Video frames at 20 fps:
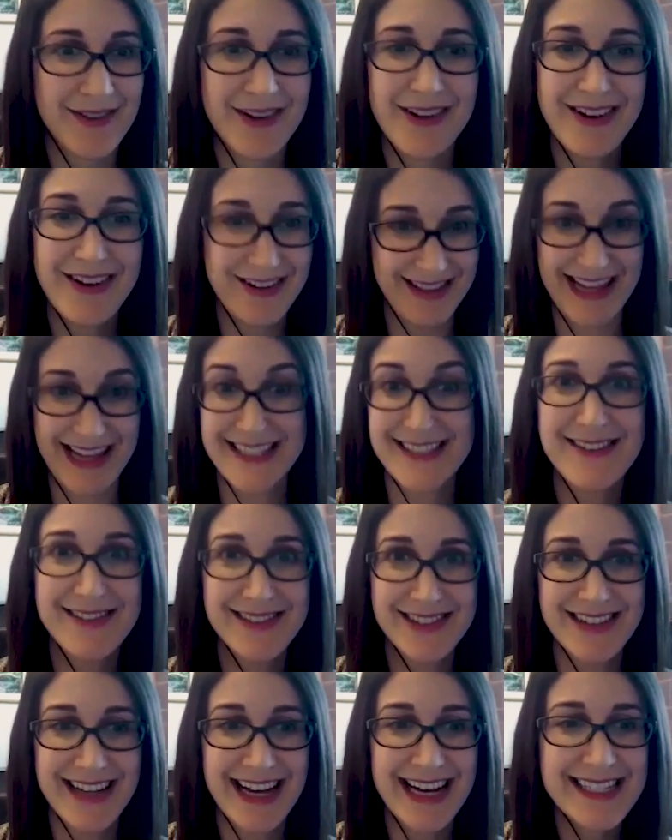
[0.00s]
No, no, that's what I
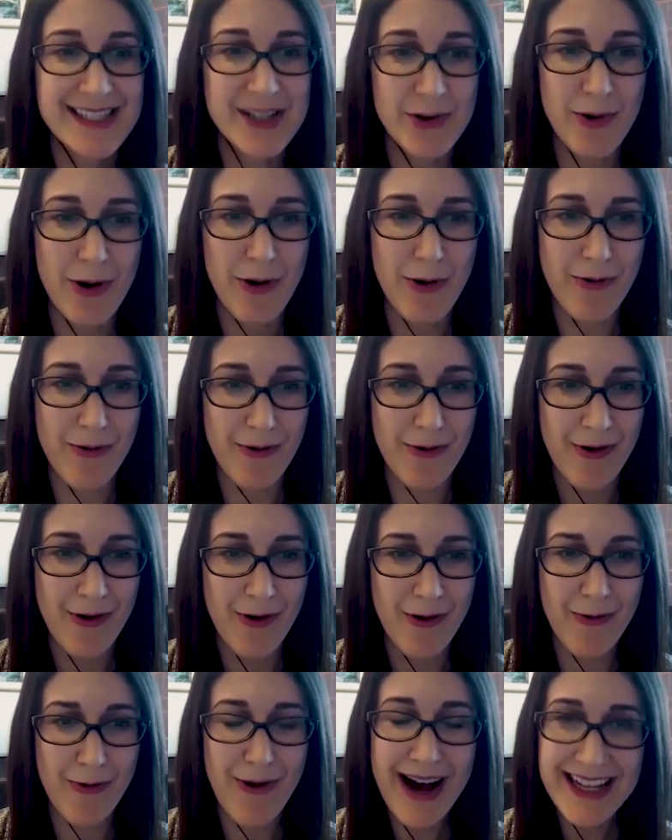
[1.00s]
was going to ask you. Well,
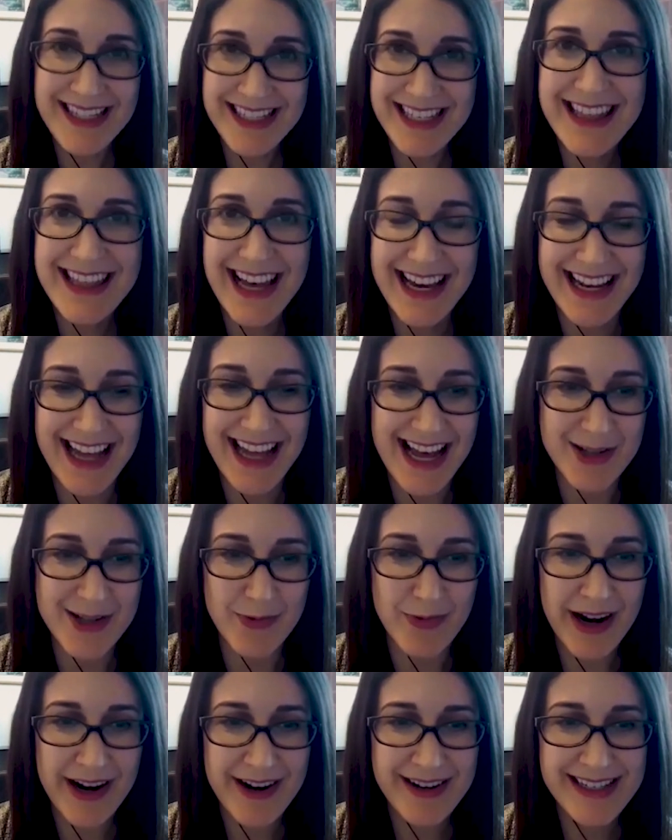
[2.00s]
why did that
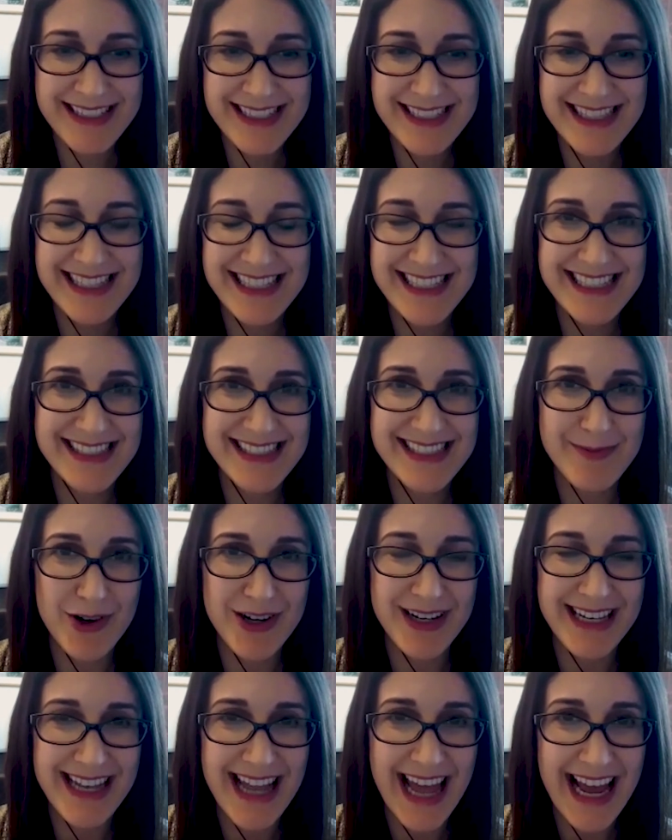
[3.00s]
end? Where does this more
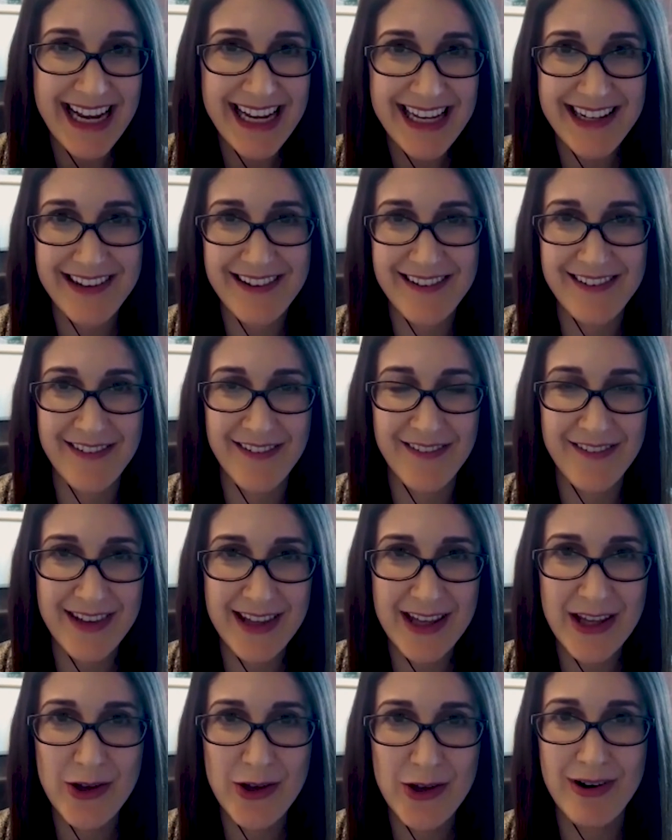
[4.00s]
negative
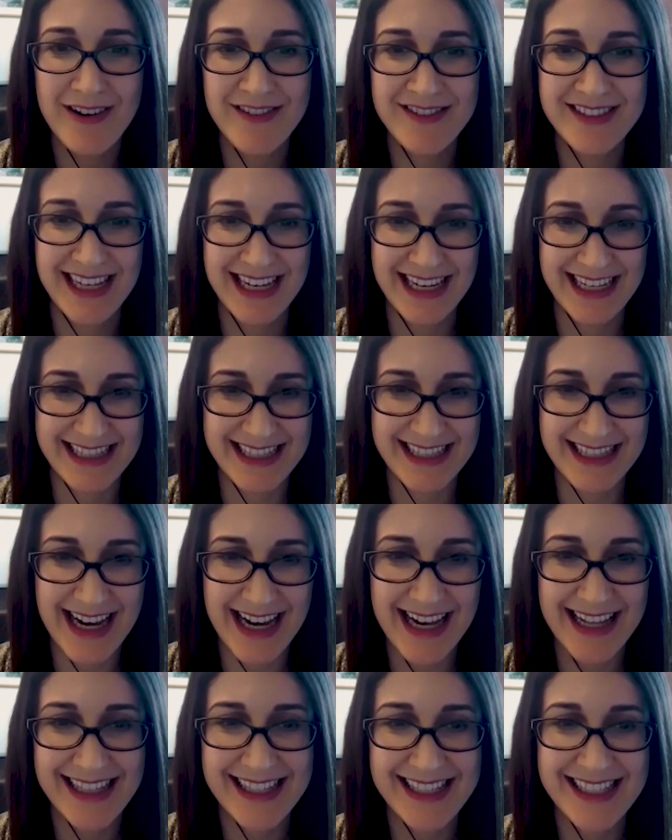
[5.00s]
view of
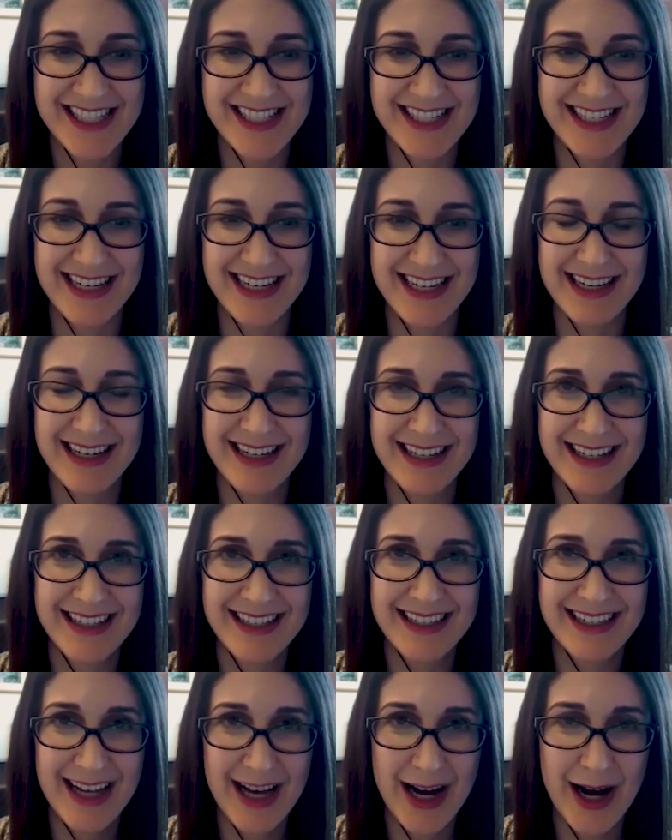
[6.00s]
technology
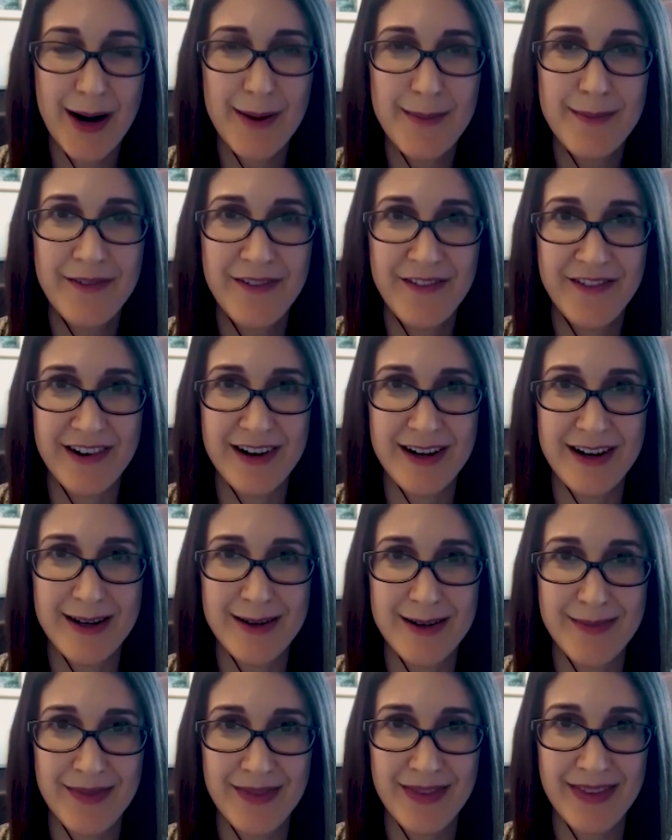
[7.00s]
come
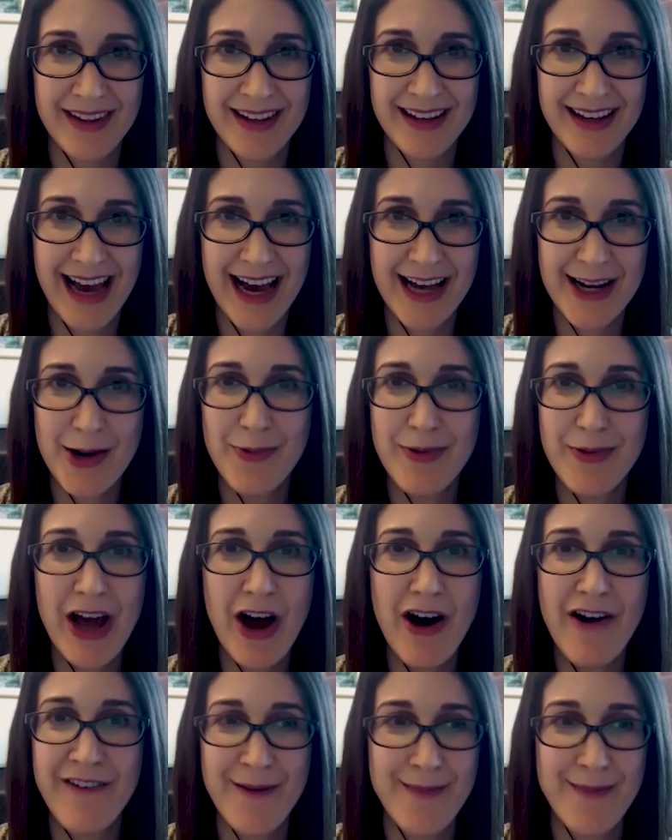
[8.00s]
from? How did we
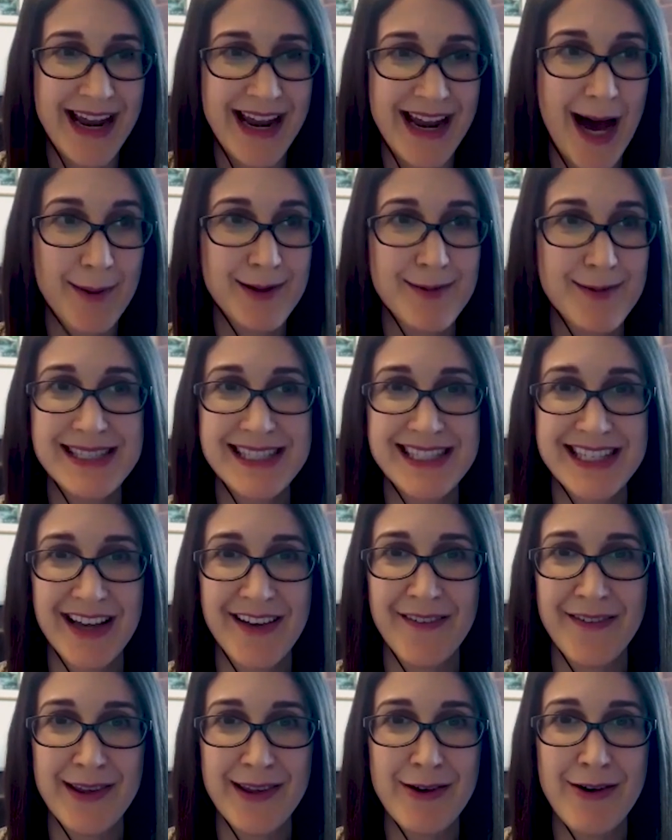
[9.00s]
go from that optimistic
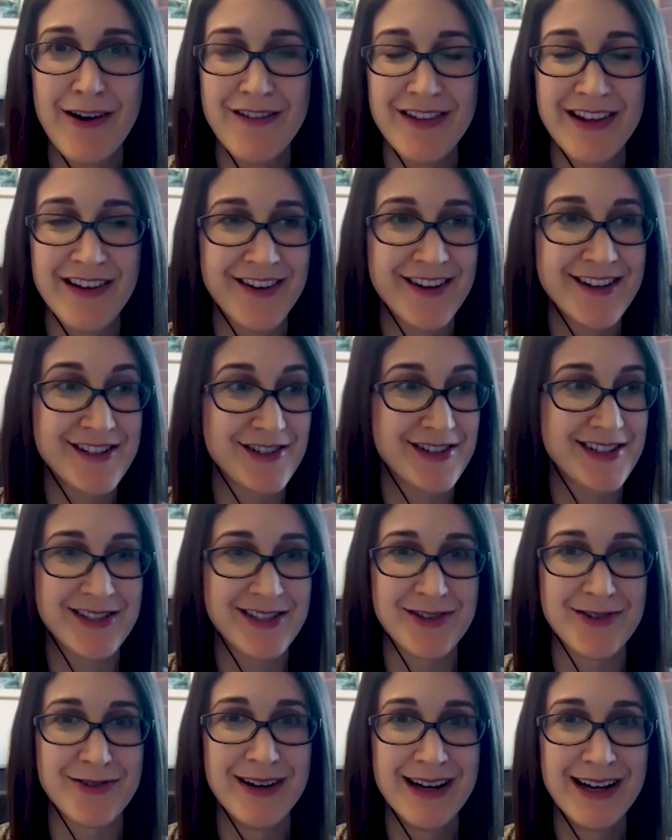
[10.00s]
view of the future
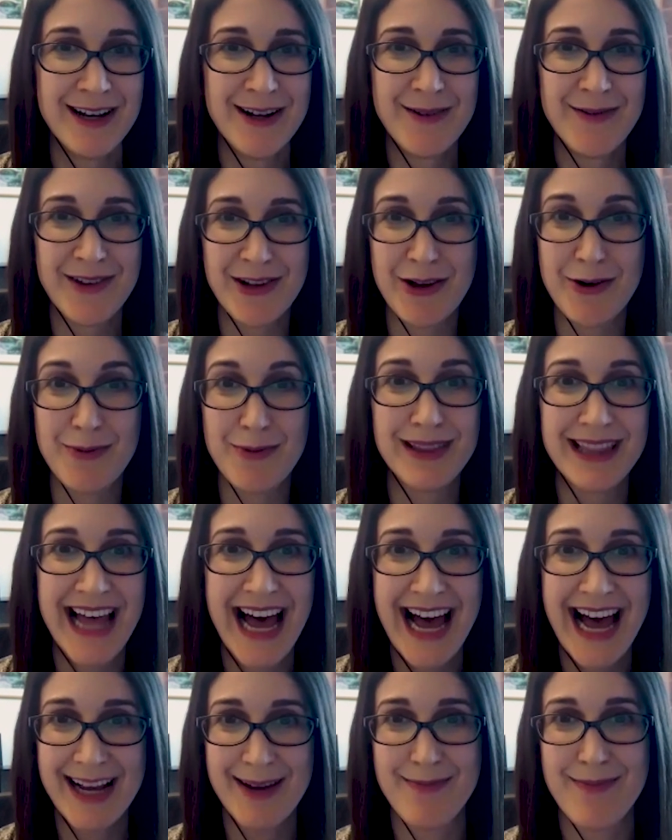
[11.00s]
to, you know,
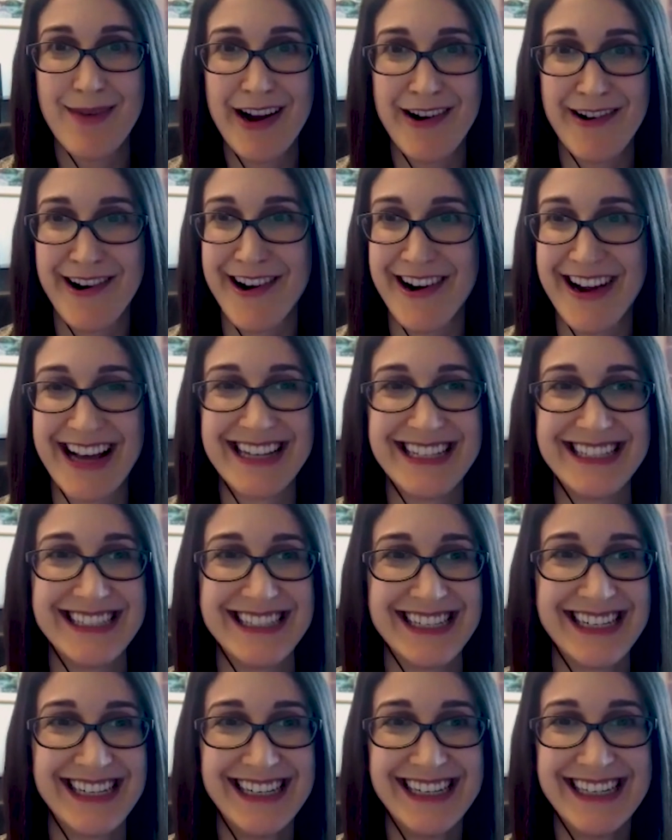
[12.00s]
Black Mirror
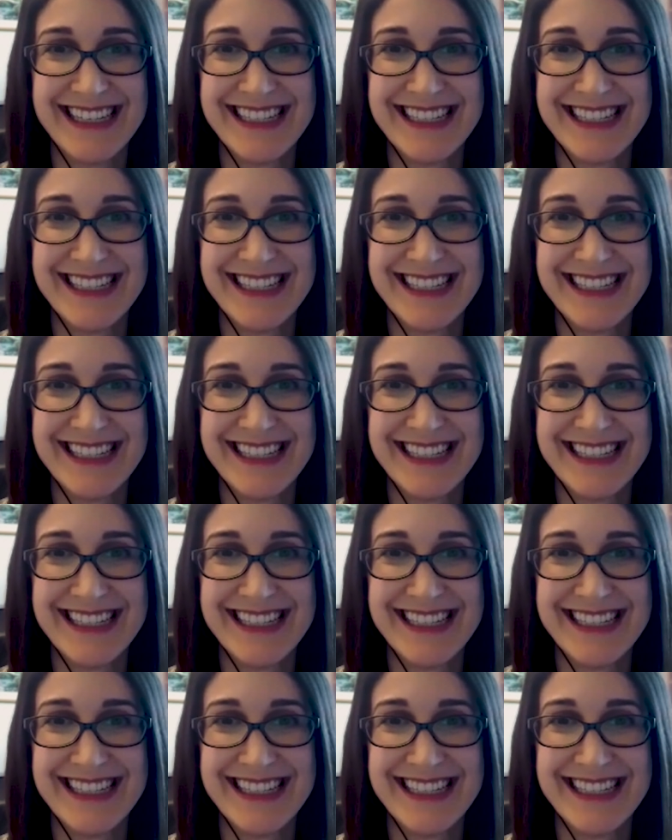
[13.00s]
and